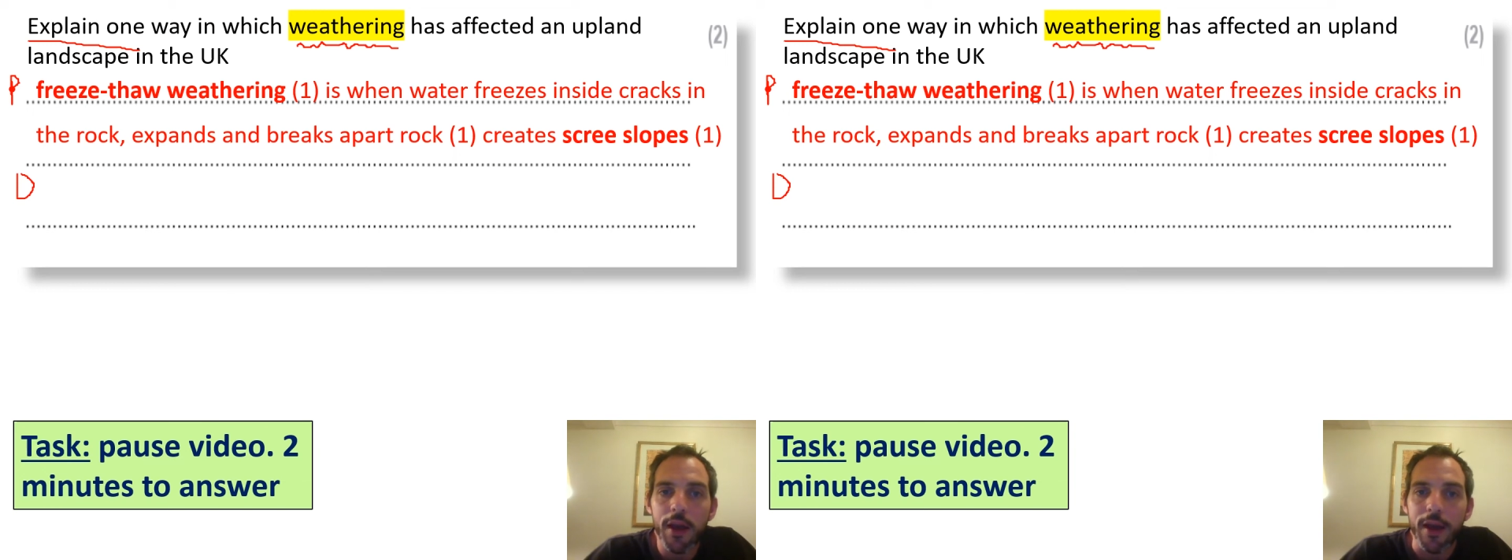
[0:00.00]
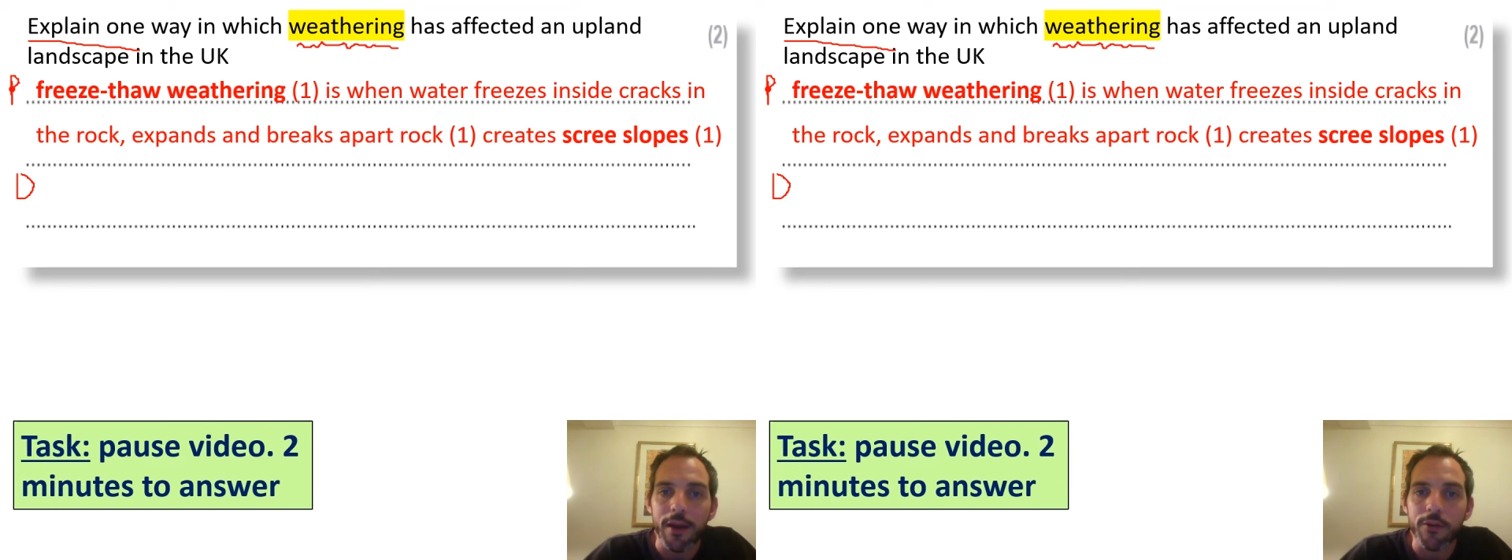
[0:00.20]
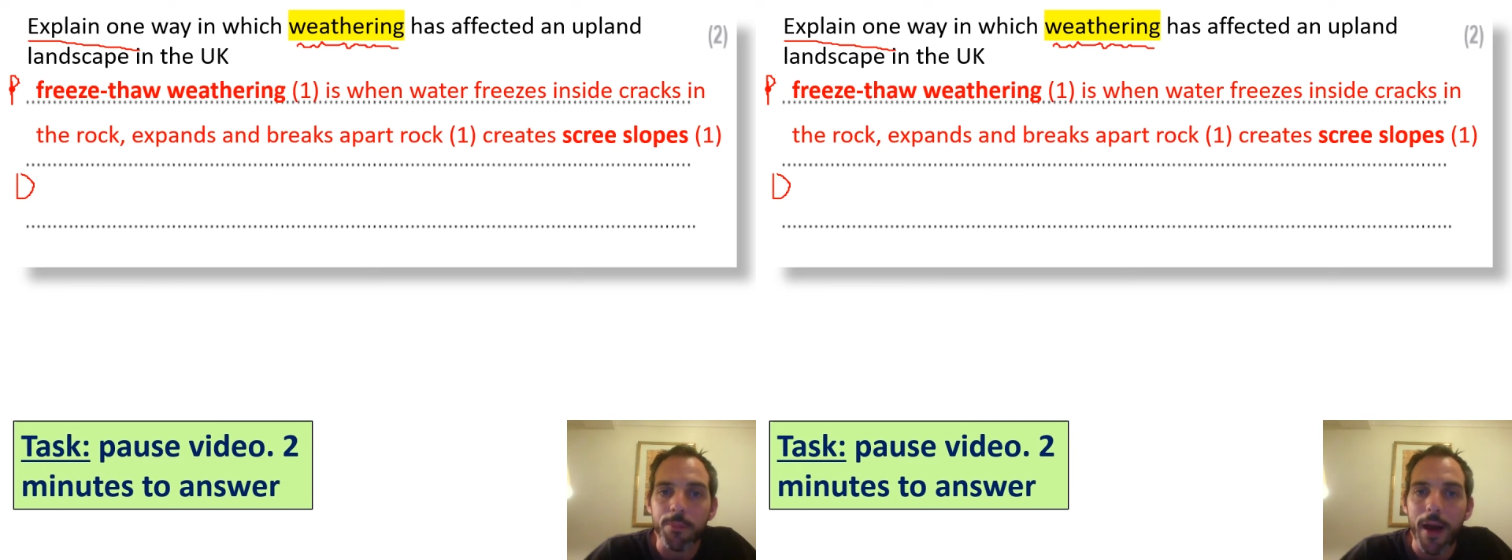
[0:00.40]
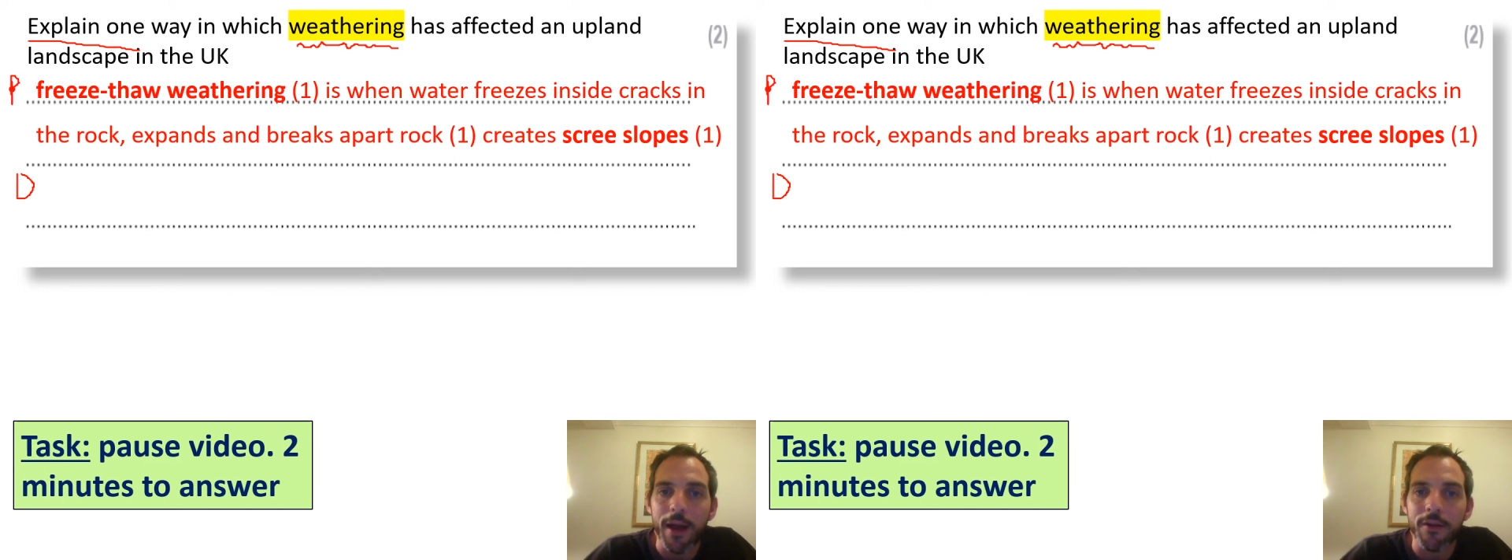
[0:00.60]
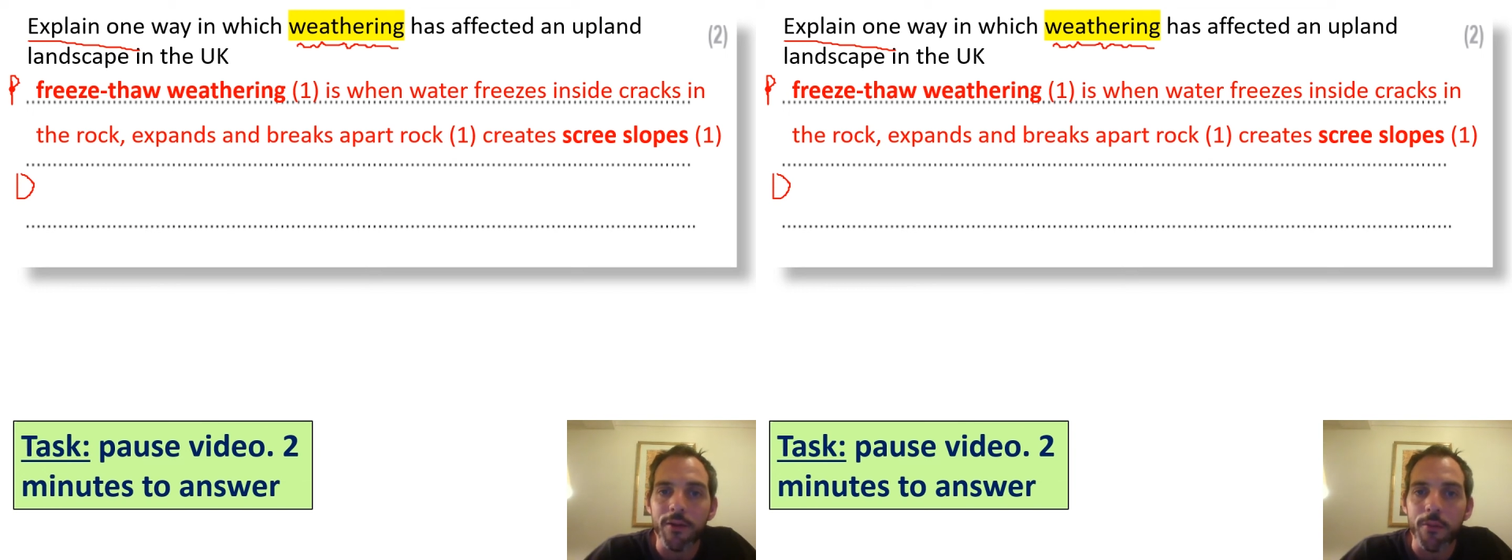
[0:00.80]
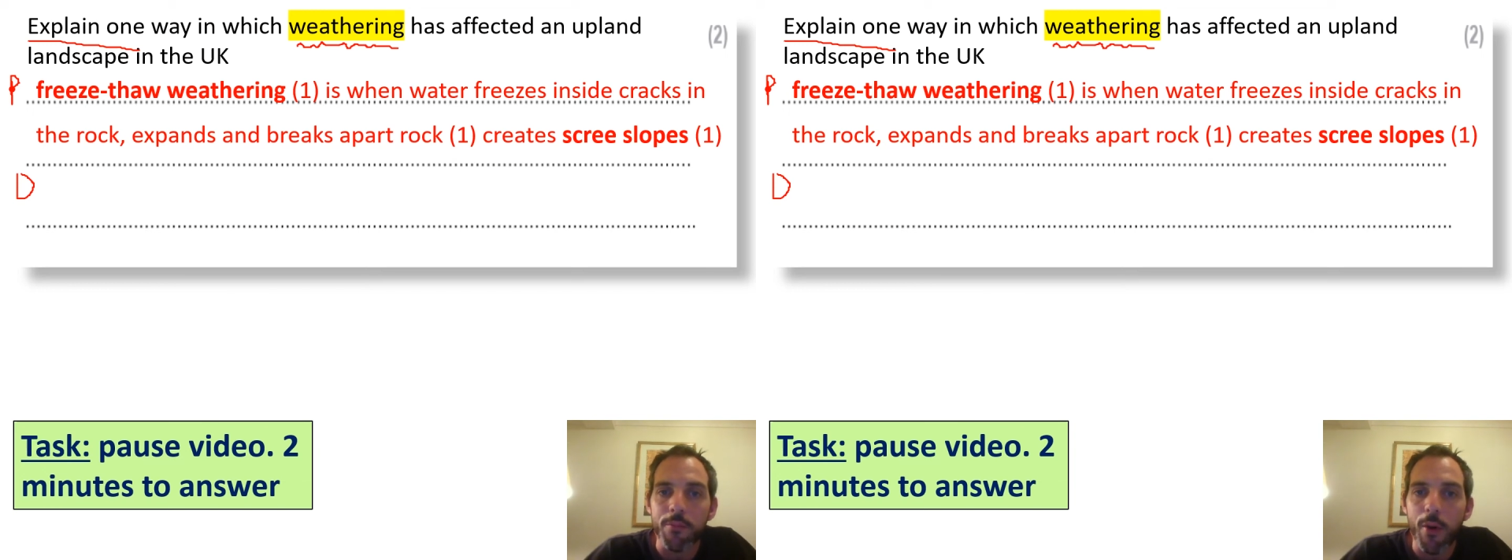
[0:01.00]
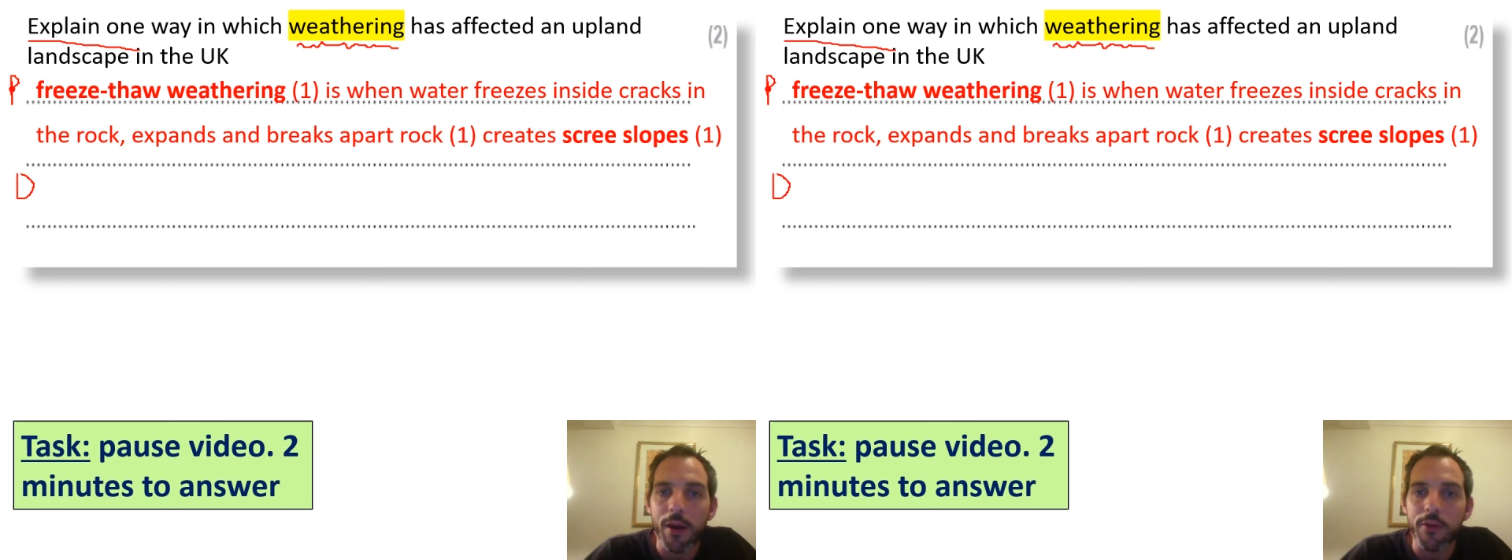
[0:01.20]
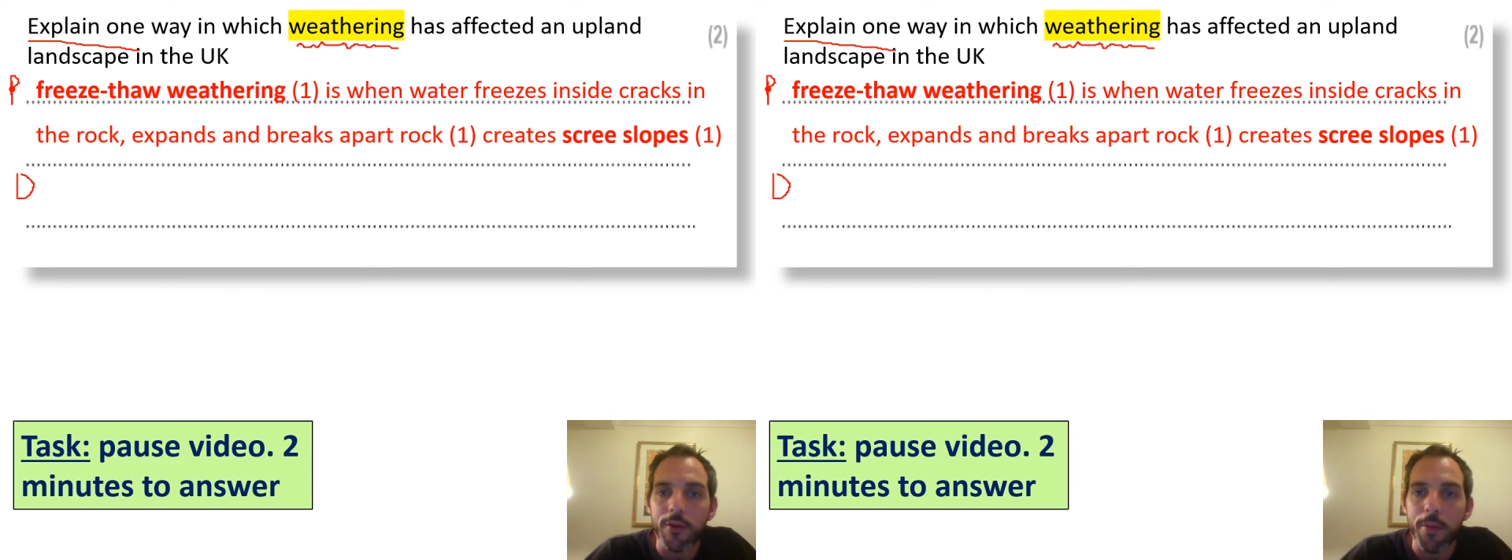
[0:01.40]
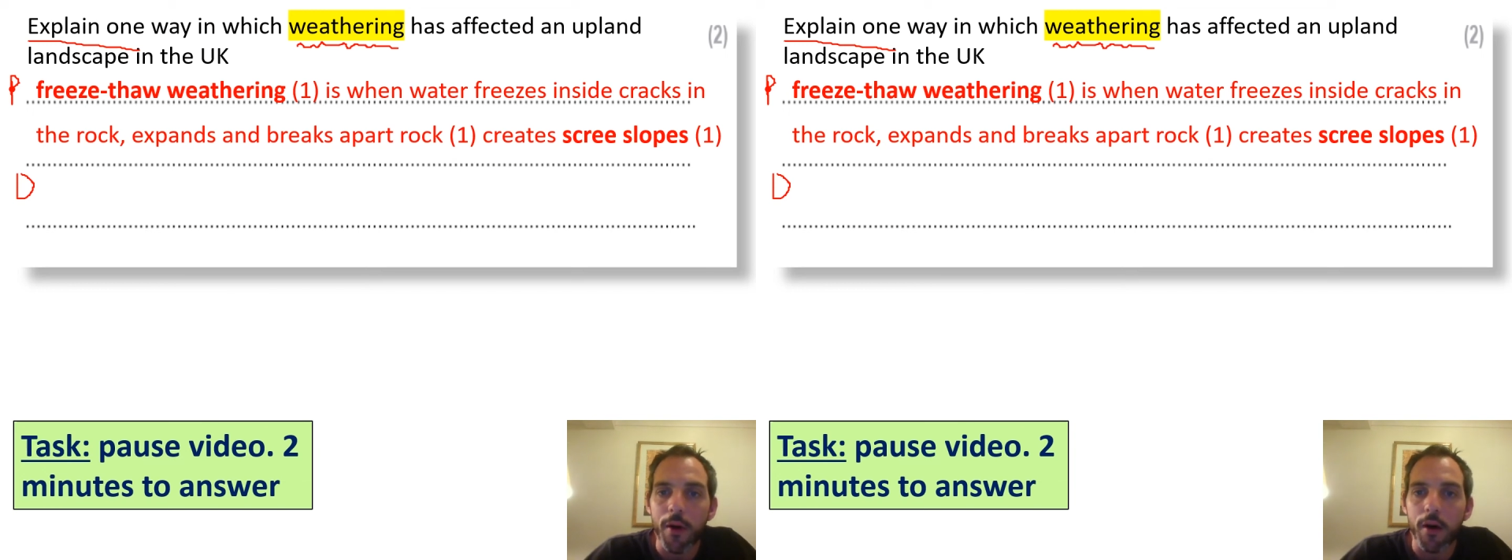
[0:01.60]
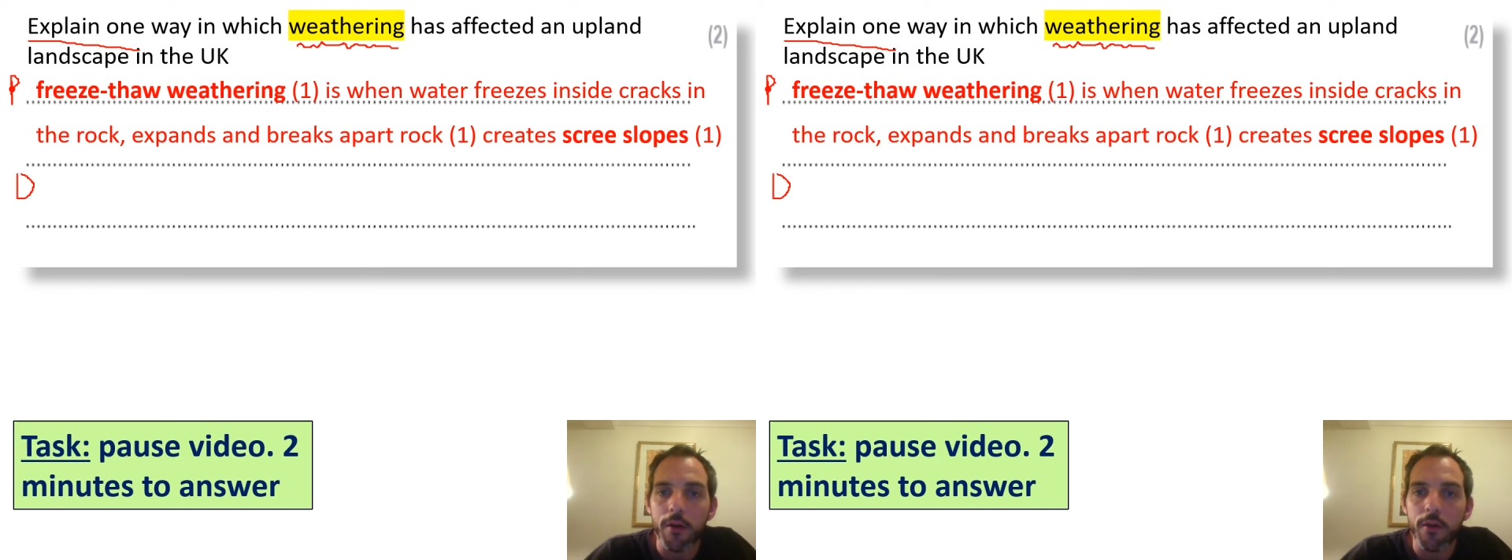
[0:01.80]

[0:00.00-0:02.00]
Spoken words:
expands and breaks apart.